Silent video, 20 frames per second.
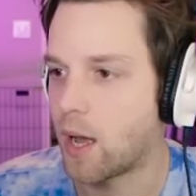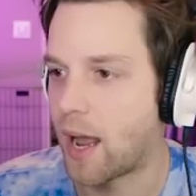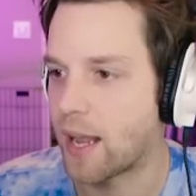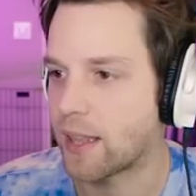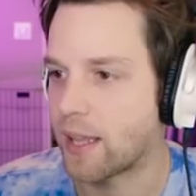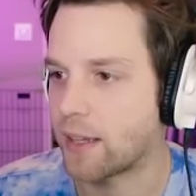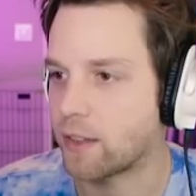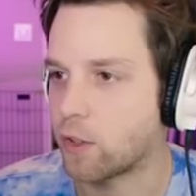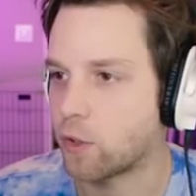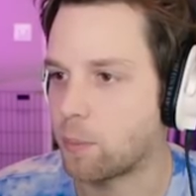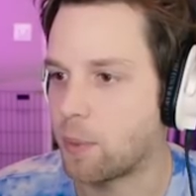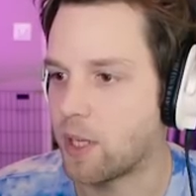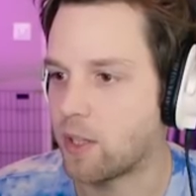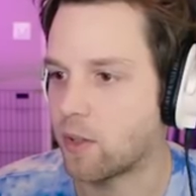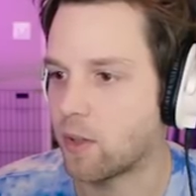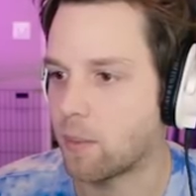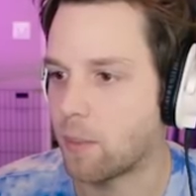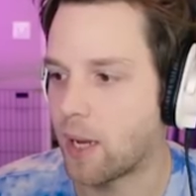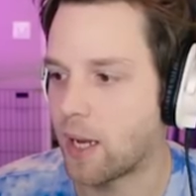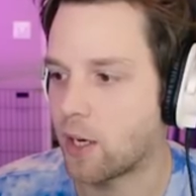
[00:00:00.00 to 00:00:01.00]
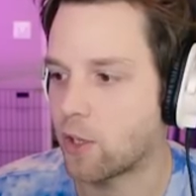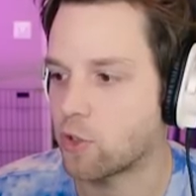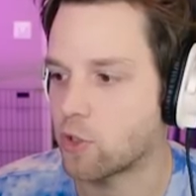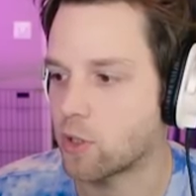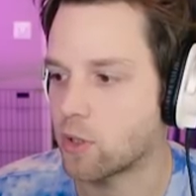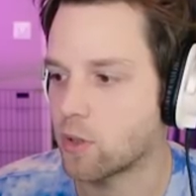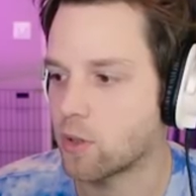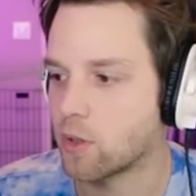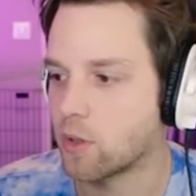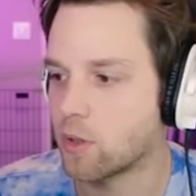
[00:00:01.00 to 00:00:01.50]
I'd like to speak to the
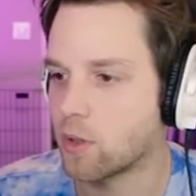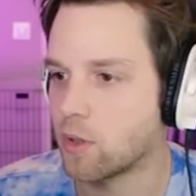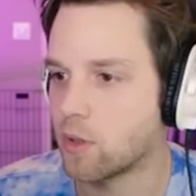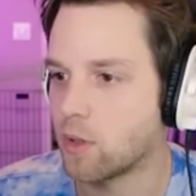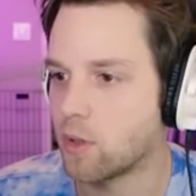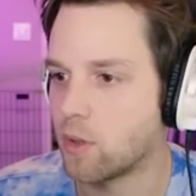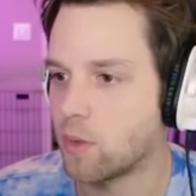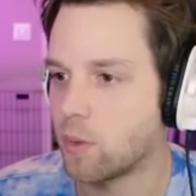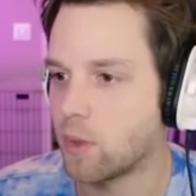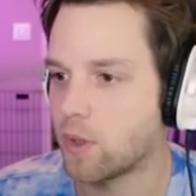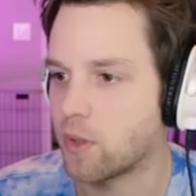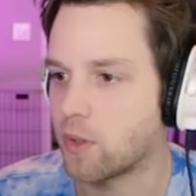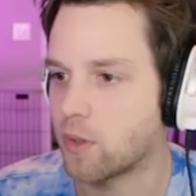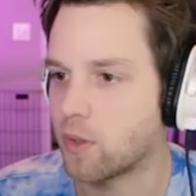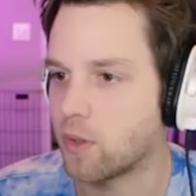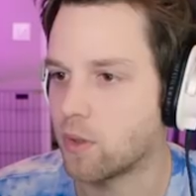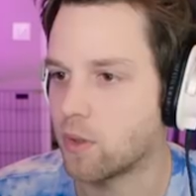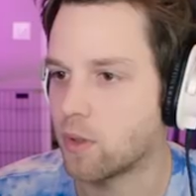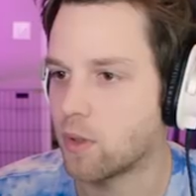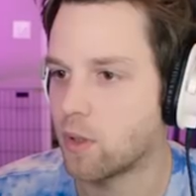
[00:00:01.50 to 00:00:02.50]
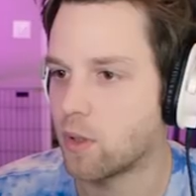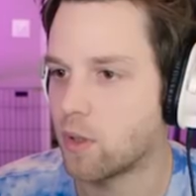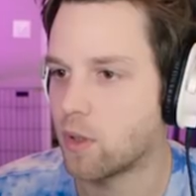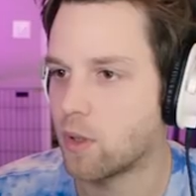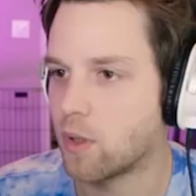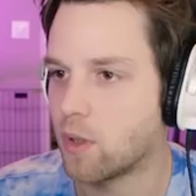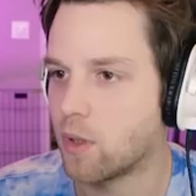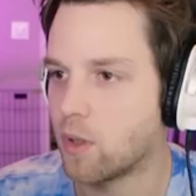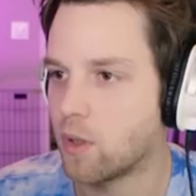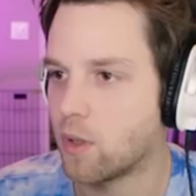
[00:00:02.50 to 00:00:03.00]
manager. What does this do?
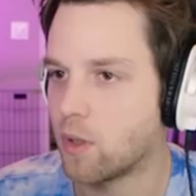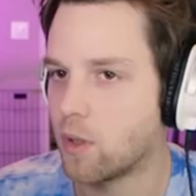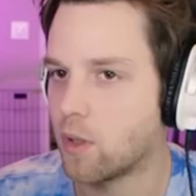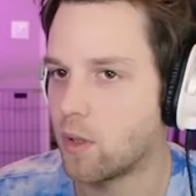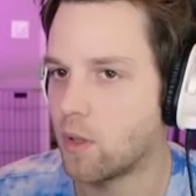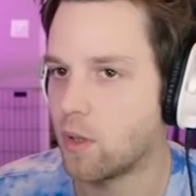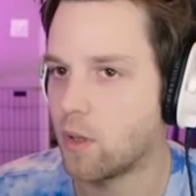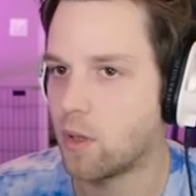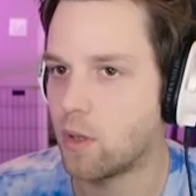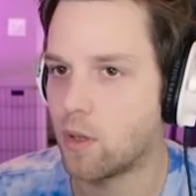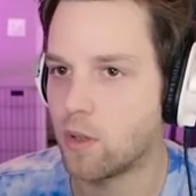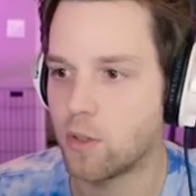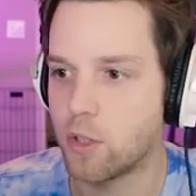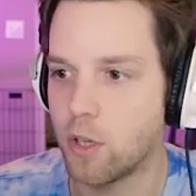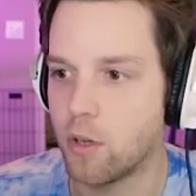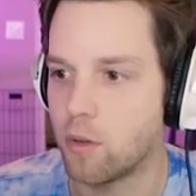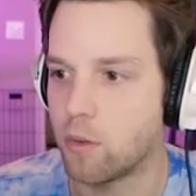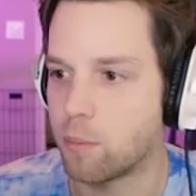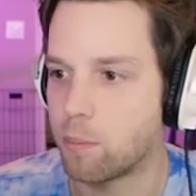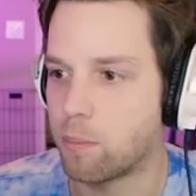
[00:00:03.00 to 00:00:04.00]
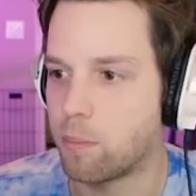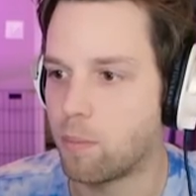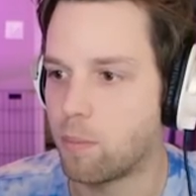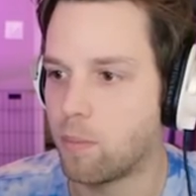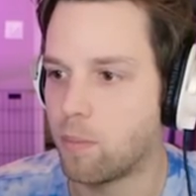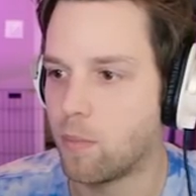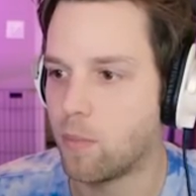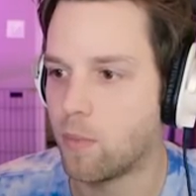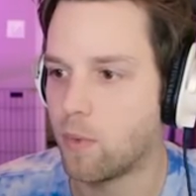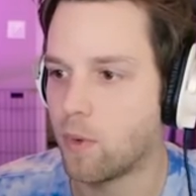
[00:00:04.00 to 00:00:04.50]
Dude.
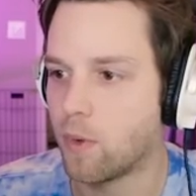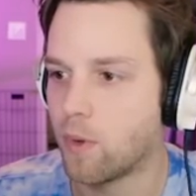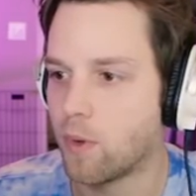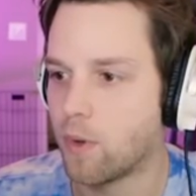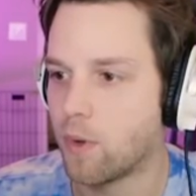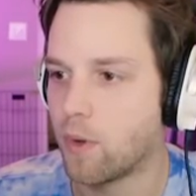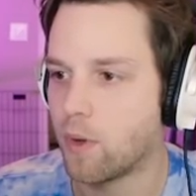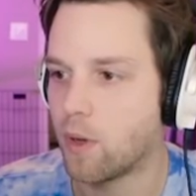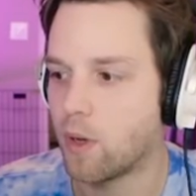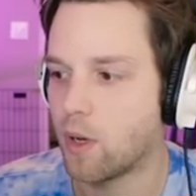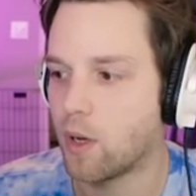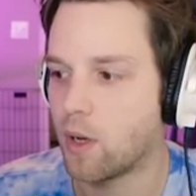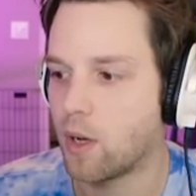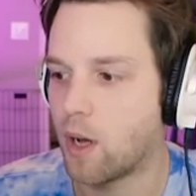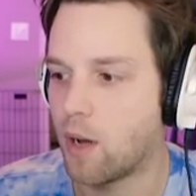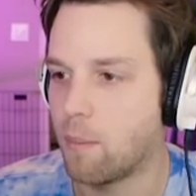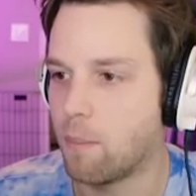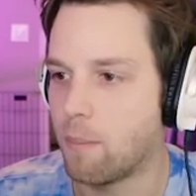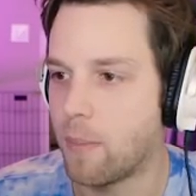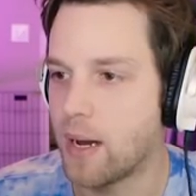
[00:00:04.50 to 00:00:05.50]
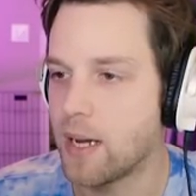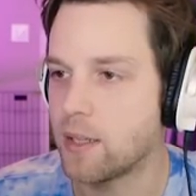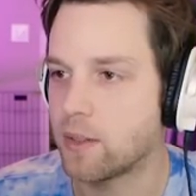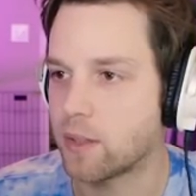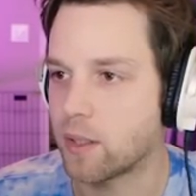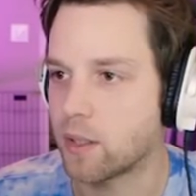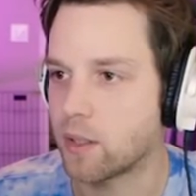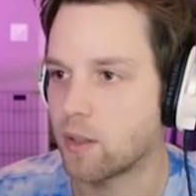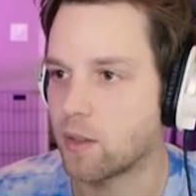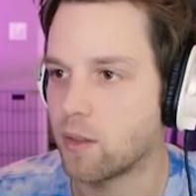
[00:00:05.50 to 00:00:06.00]
Health up.
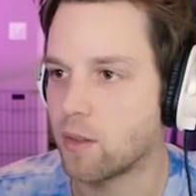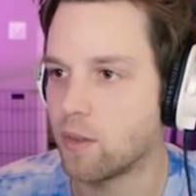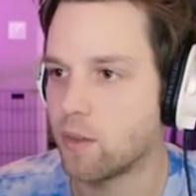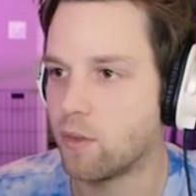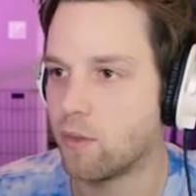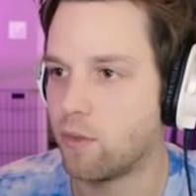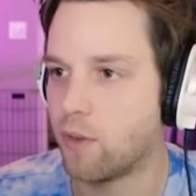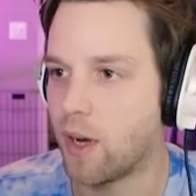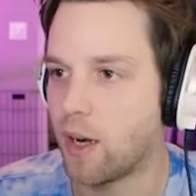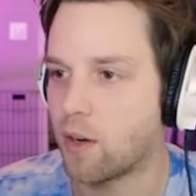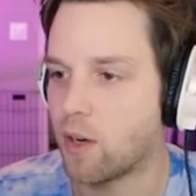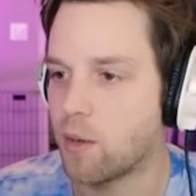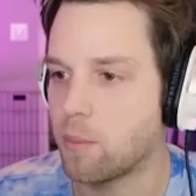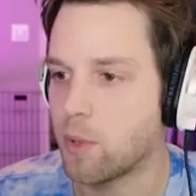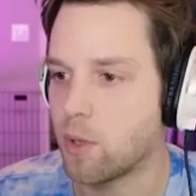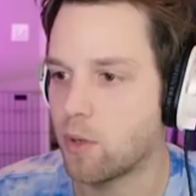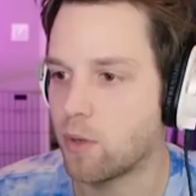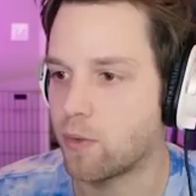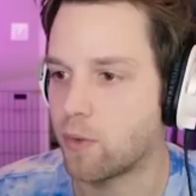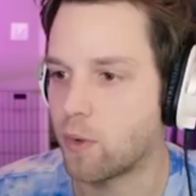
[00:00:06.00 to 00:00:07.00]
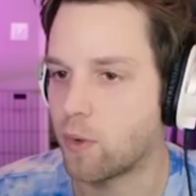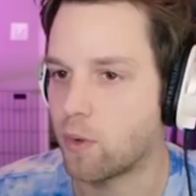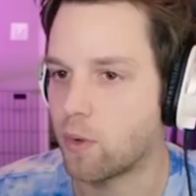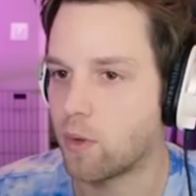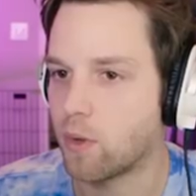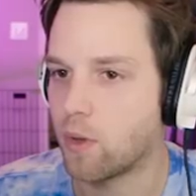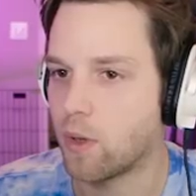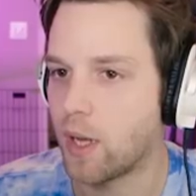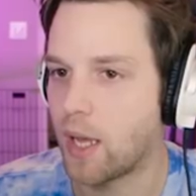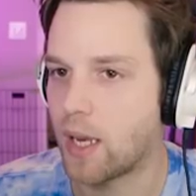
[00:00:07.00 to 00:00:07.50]
Amazing. Very beautiful.
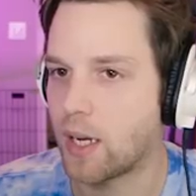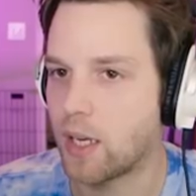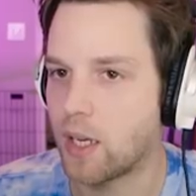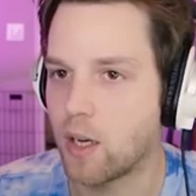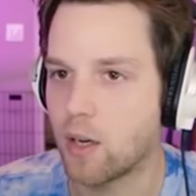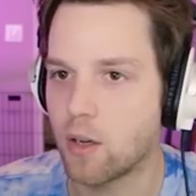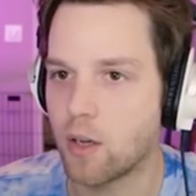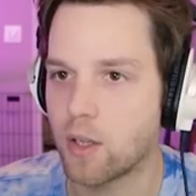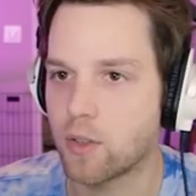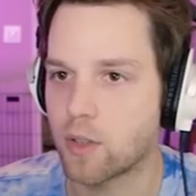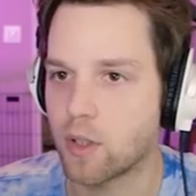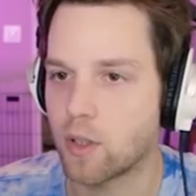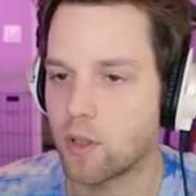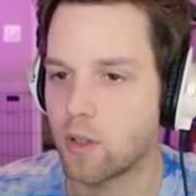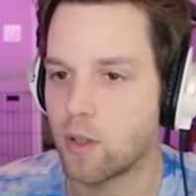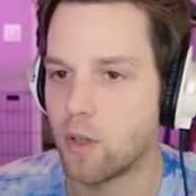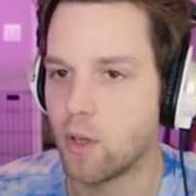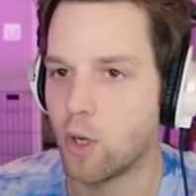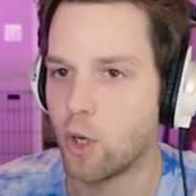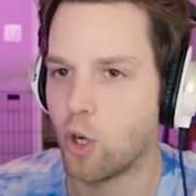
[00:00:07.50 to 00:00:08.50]
And here is a...